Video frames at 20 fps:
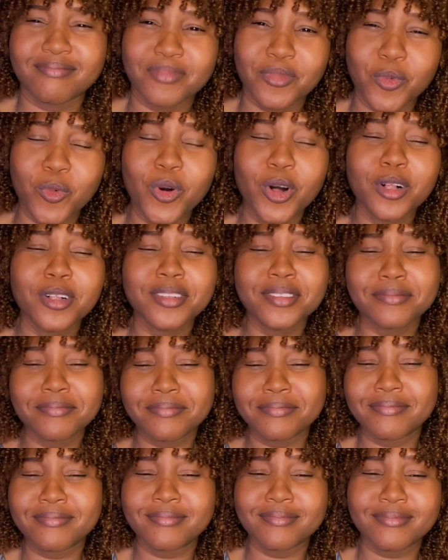well,
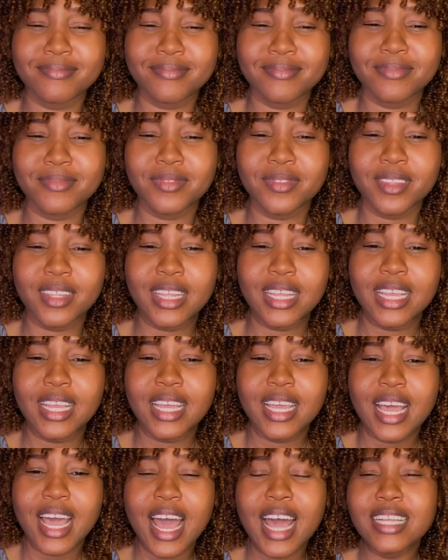
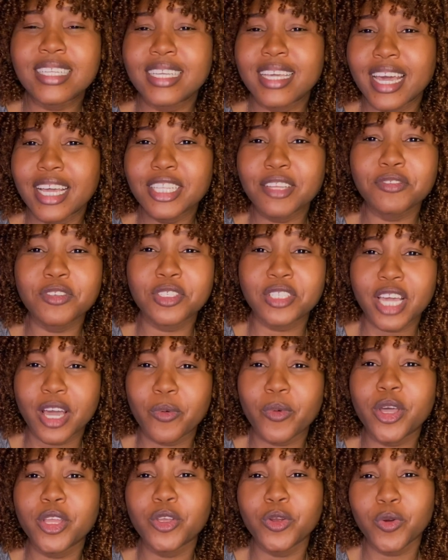at the end of the day,
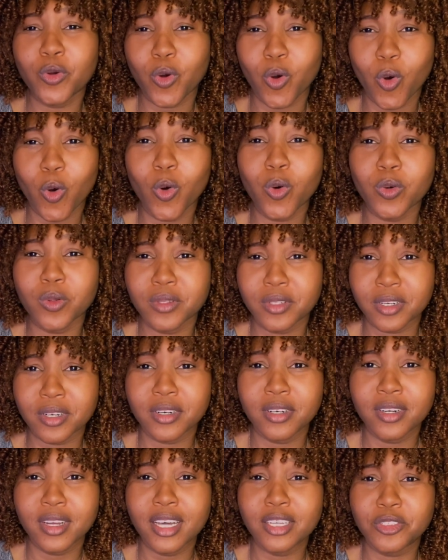when you're
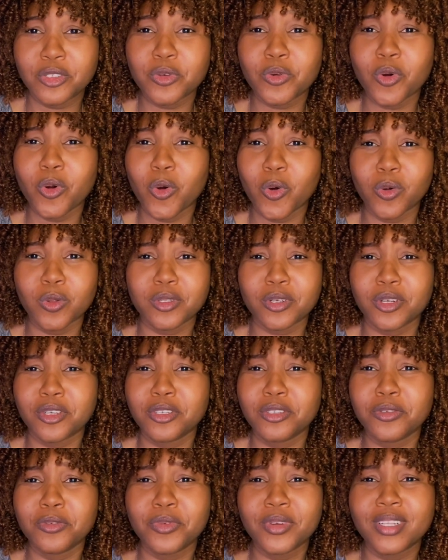older, as you grow older,
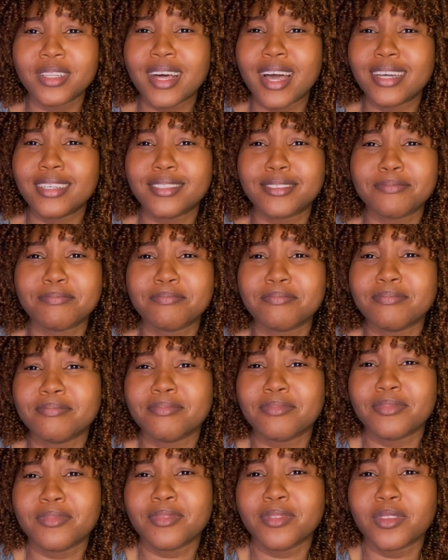you realize
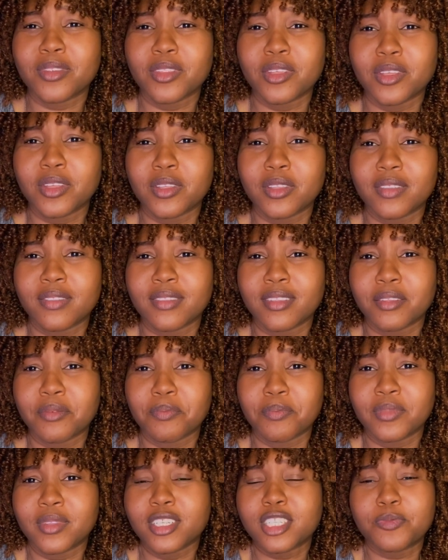
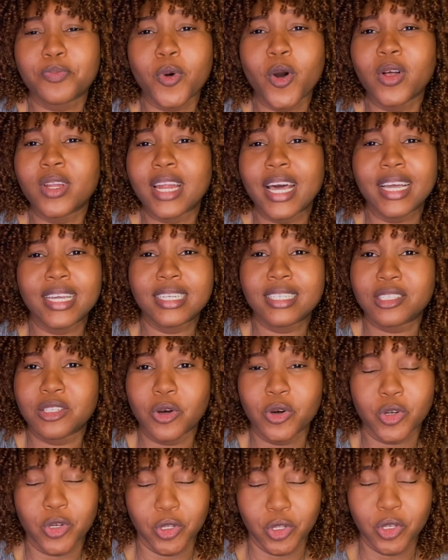the spotlight is
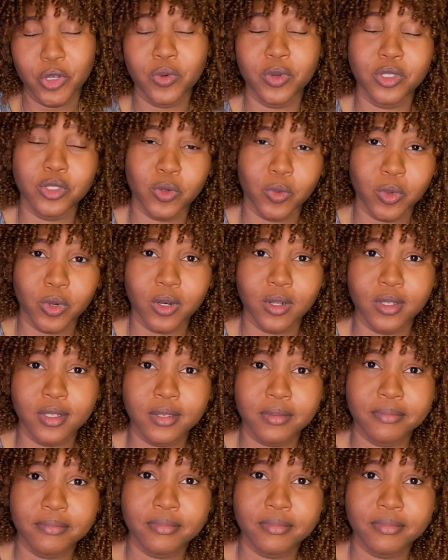not on you in the world.